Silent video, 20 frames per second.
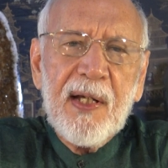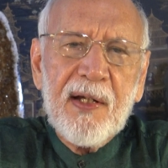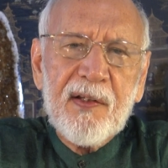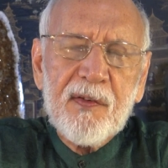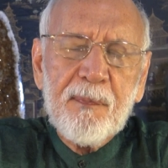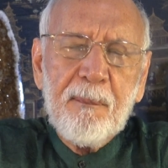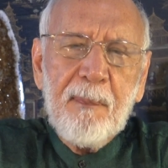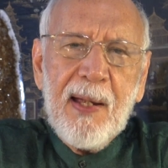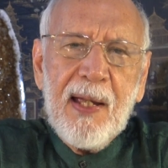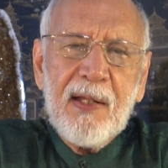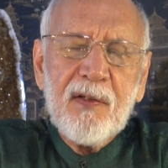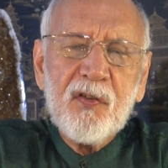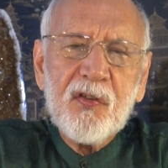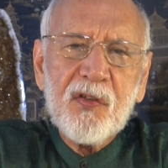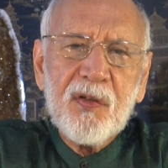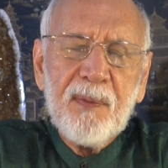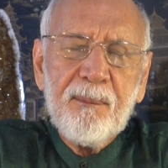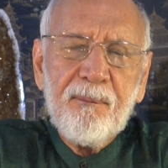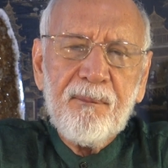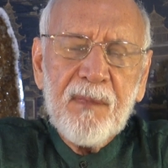
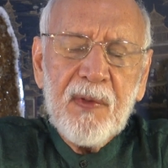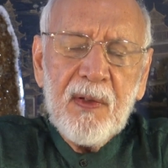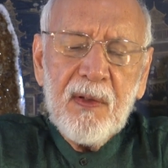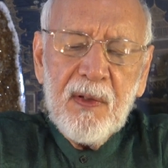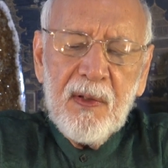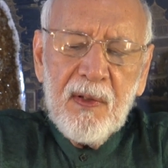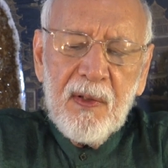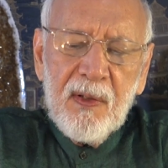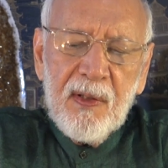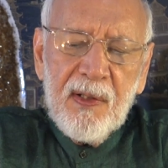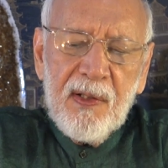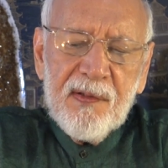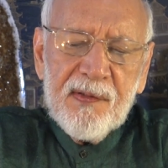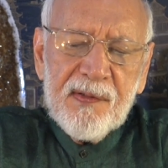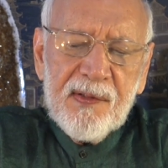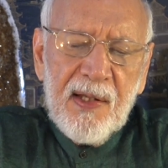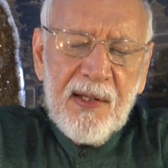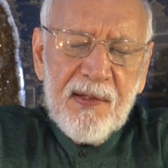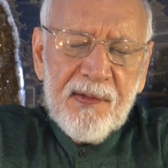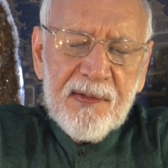expansion. It
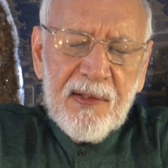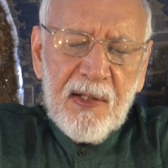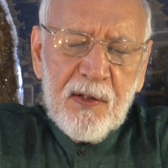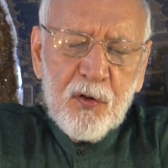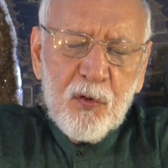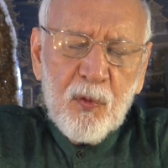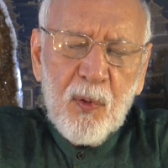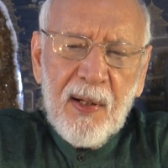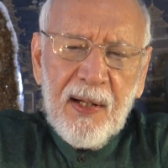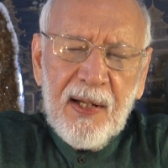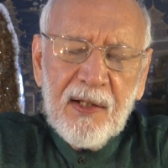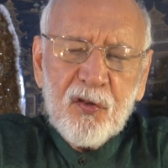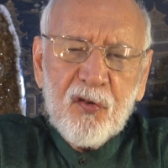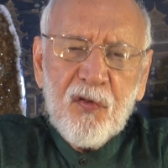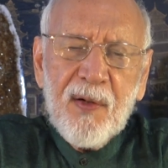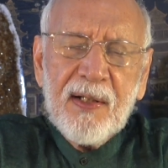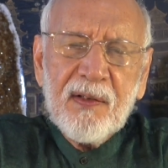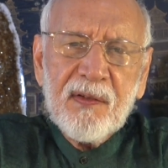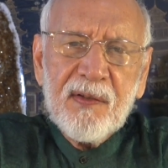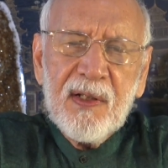says that you are
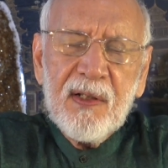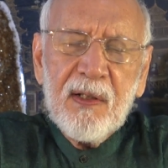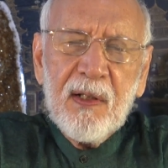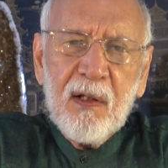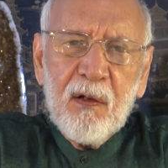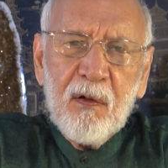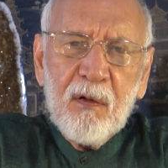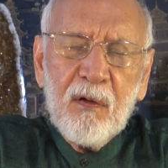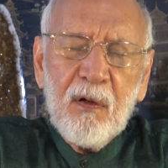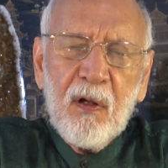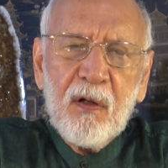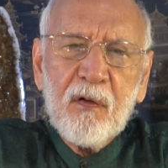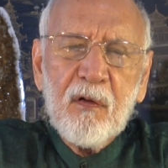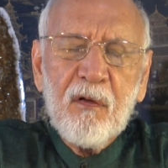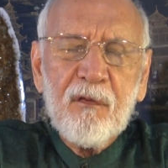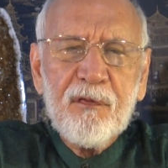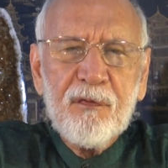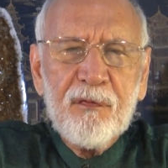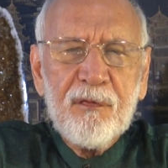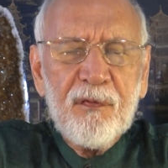attracting a lot
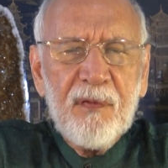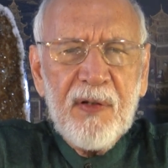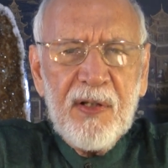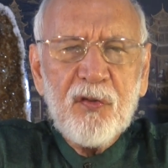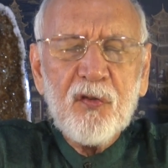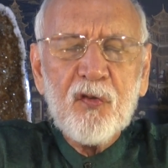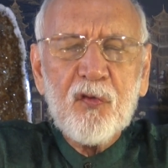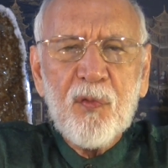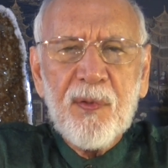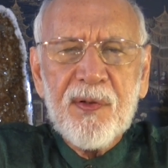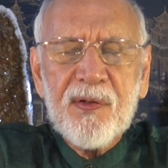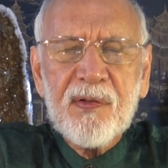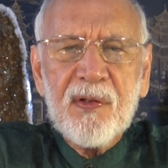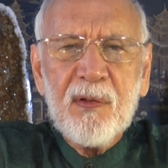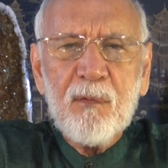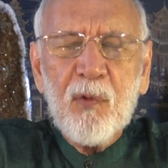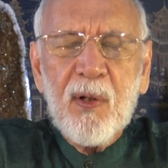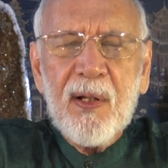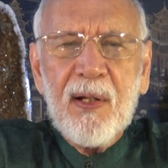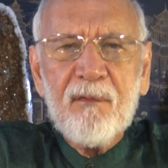of interest
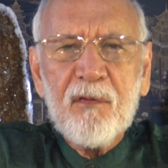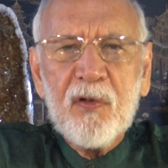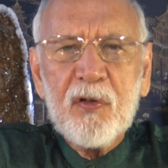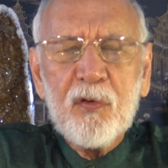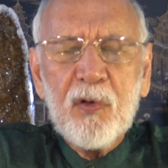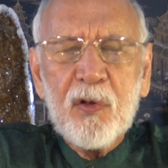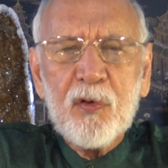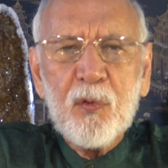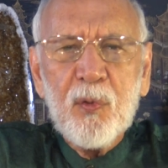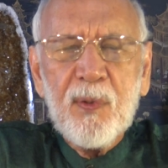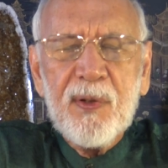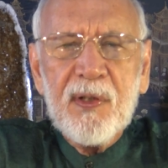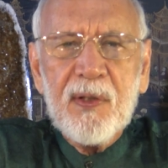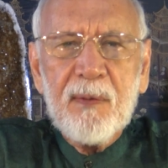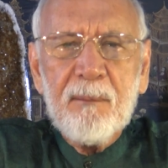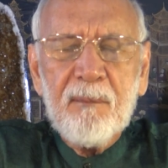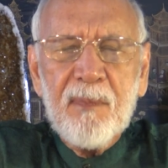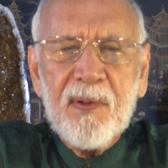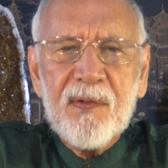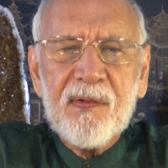in whatever you're doing
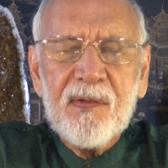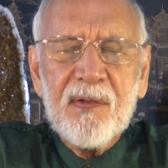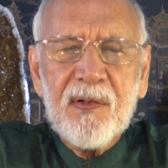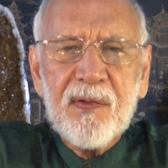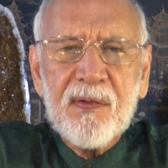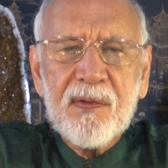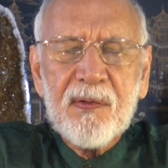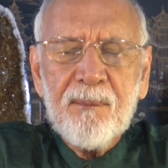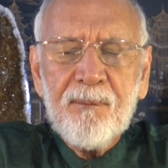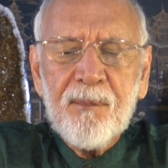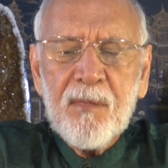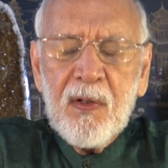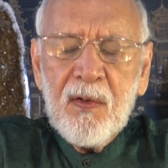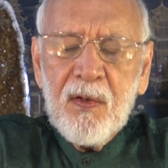in business.